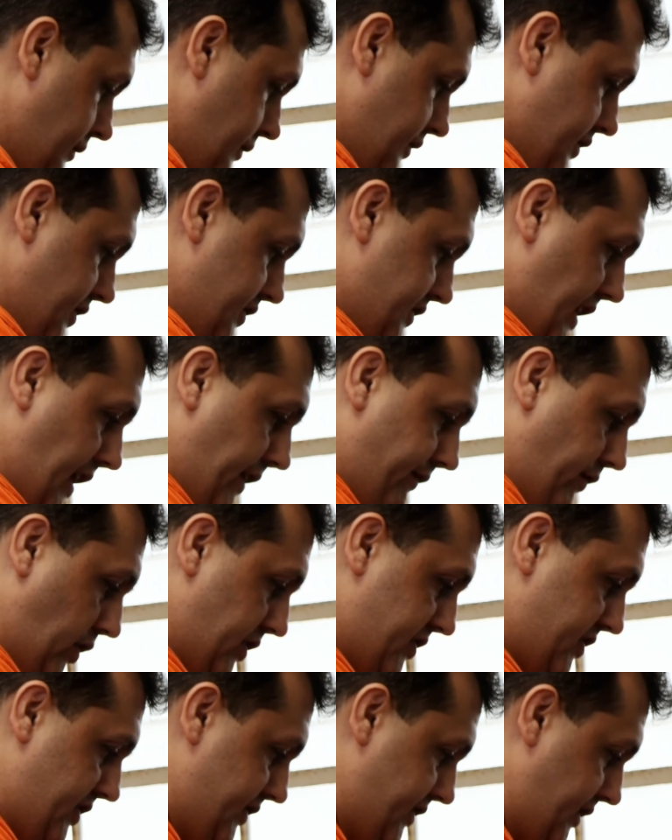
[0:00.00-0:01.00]
Since I have no
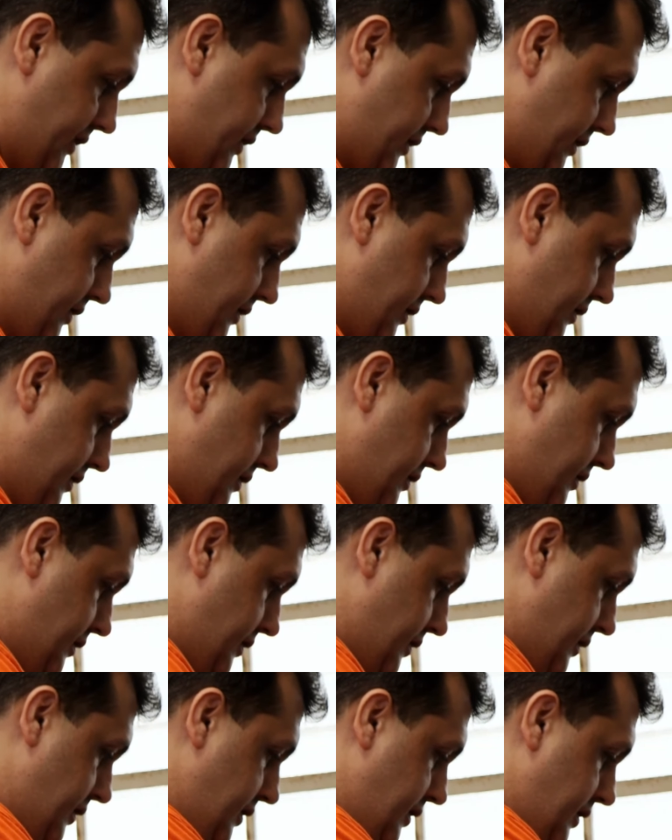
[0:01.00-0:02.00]
assistant.
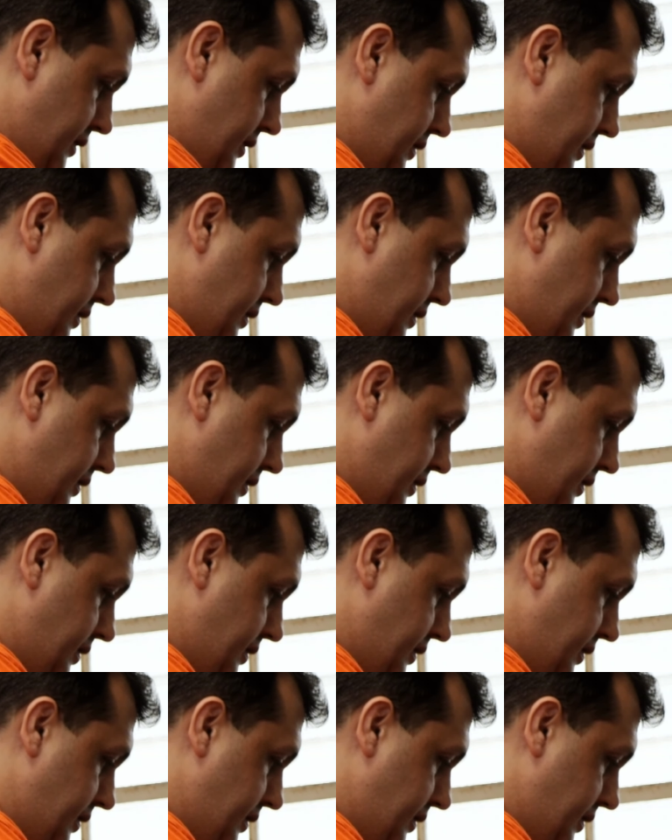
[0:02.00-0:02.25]
I